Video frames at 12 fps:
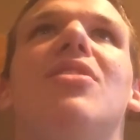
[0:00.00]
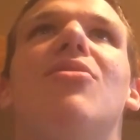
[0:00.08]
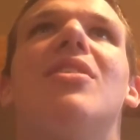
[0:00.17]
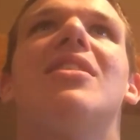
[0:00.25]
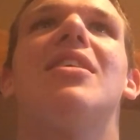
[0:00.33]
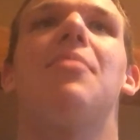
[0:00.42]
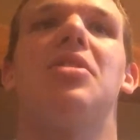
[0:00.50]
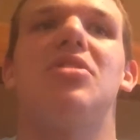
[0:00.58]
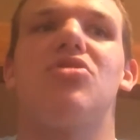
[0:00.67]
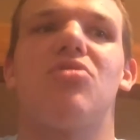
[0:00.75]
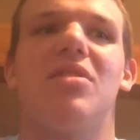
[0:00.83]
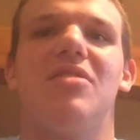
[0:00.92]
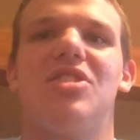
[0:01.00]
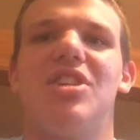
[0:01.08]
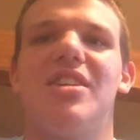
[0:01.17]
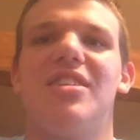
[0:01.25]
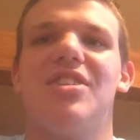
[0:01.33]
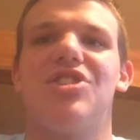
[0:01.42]
annoying thing about the
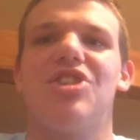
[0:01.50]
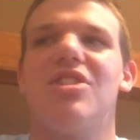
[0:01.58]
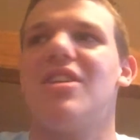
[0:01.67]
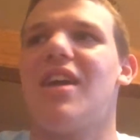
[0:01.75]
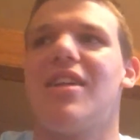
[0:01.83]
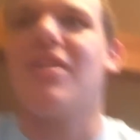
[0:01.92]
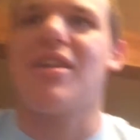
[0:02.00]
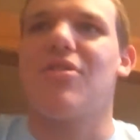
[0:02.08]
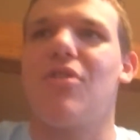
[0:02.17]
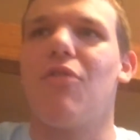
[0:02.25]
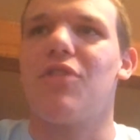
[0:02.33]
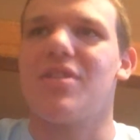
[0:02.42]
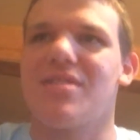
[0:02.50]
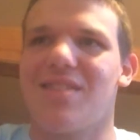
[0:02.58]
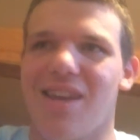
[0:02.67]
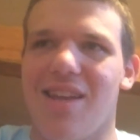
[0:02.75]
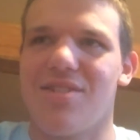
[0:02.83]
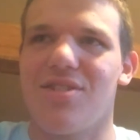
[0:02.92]
Trilogy edition, and I don't know if this is
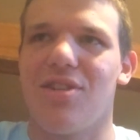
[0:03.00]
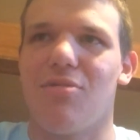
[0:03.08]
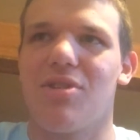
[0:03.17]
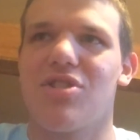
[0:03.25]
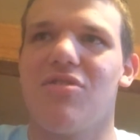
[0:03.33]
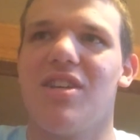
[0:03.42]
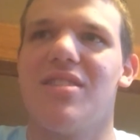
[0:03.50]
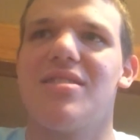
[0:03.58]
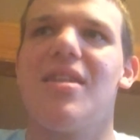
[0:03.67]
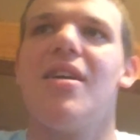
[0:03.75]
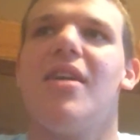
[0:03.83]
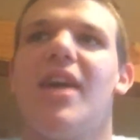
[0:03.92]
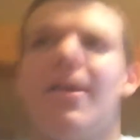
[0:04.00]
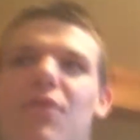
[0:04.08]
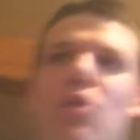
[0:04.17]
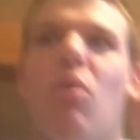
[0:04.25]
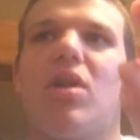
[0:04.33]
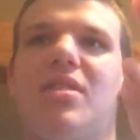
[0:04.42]
the case on the original, is if
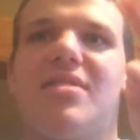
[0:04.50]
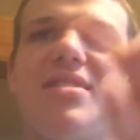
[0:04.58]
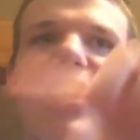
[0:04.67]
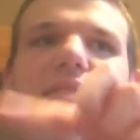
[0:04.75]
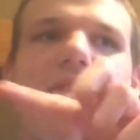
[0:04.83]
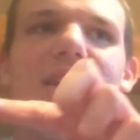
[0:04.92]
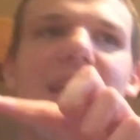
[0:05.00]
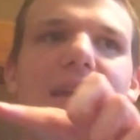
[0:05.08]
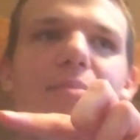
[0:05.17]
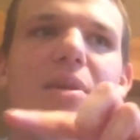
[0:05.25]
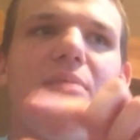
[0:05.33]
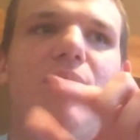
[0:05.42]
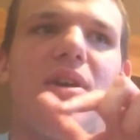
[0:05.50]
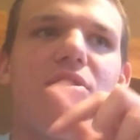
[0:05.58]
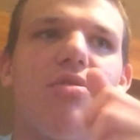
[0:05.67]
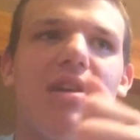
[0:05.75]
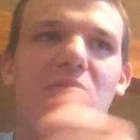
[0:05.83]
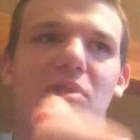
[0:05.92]
you want to save the game mid
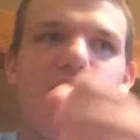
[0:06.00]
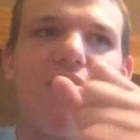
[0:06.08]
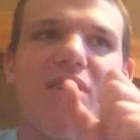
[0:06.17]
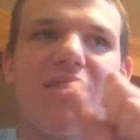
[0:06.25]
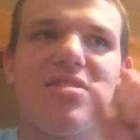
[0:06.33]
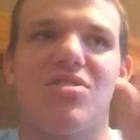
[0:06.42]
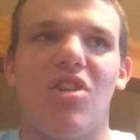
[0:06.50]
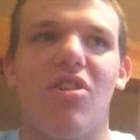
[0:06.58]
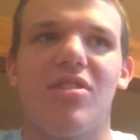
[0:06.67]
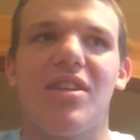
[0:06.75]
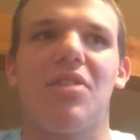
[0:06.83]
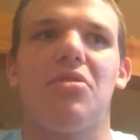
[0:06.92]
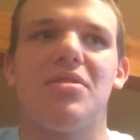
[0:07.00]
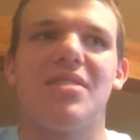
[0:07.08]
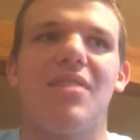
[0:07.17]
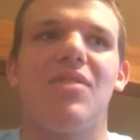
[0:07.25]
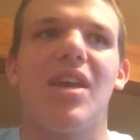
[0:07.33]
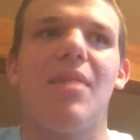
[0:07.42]
playthrough, like when you click start and then go to
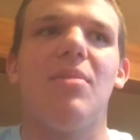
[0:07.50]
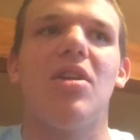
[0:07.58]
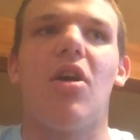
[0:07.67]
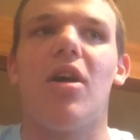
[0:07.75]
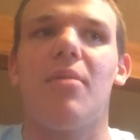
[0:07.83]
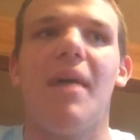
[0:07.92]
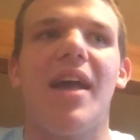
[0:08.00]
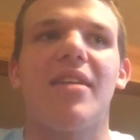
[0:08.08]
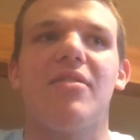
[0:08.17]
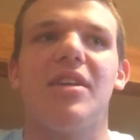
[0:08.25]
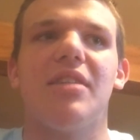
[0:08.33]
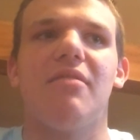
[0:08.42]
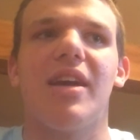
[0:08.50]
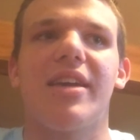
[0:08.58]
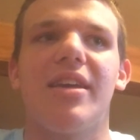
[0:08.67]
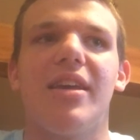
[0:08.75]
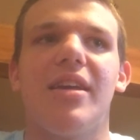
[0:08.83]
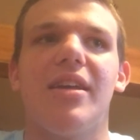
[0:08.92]
save the game, it automatically
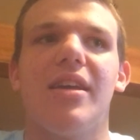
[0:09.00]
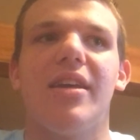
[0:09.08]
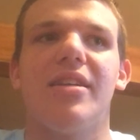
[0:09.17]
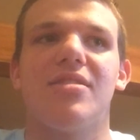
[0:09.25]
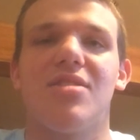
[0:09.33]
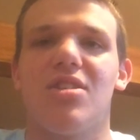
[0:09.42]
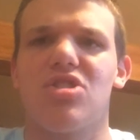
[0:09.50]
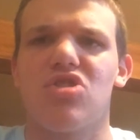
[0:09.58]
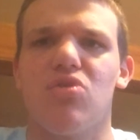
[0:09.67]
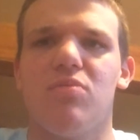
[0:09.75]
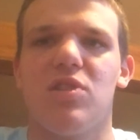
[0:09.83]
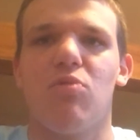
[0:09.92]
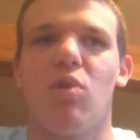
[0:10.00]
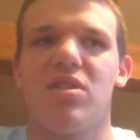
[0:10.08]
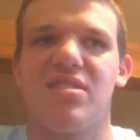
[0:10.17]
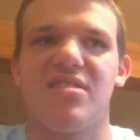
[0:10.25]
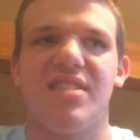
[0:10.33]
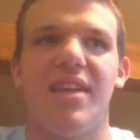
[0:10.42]
like assumes you
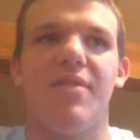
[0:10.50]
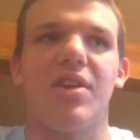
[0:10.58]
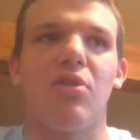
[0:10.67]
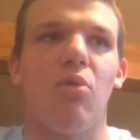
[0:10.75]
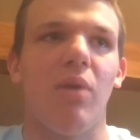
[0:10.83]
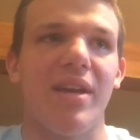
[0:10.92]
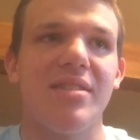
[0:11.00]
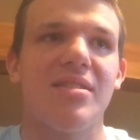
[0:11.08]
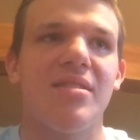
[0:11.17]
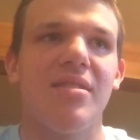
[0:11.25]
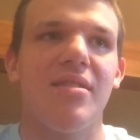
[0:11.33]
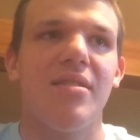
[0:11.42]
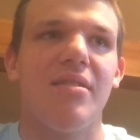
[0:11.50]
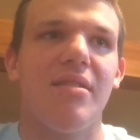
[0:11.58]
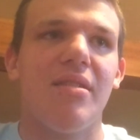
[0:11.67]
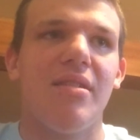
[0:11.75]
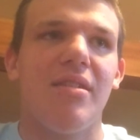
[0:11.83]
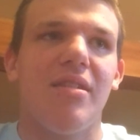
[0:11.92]
want to save and quit.
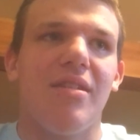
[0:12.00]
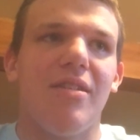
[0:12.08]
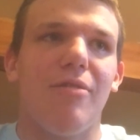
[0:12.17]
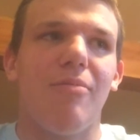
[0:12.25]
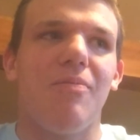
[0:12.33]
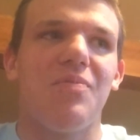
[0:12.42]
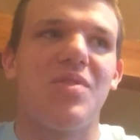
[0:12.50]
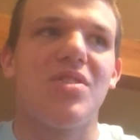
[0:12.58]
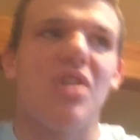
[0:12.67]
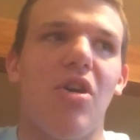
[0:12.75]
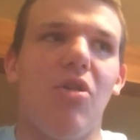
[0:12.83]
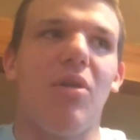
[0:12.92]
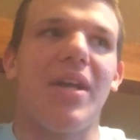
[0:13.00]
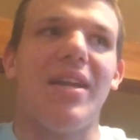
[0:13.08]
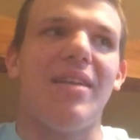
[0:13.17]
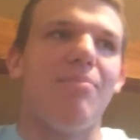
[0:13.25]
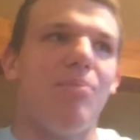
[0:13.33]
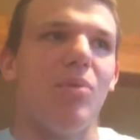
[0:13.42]
So
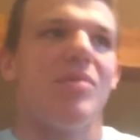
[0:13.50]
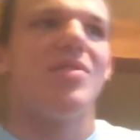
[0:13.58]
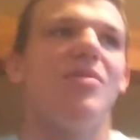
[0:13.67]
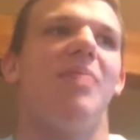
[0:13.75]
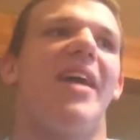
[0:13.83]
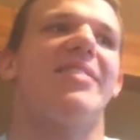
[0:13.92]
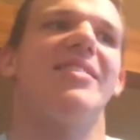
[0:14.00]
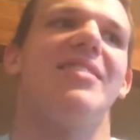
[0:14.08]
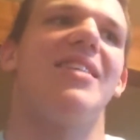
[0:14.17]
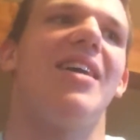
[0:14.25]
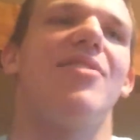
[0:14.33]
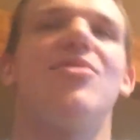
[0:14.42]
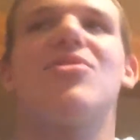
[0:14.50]
it boots you back to the title